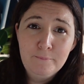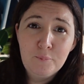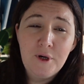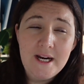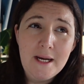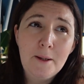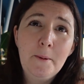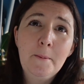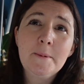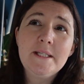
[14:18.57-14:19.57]

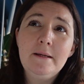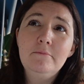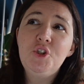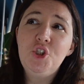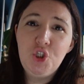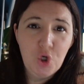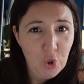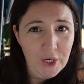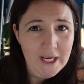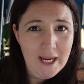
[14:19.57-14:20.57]
bring some
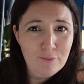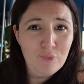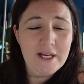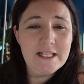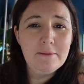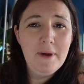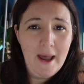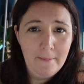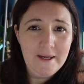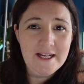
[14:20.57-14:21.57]
joy and bring some
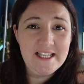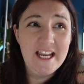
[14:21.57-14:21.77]
happiness.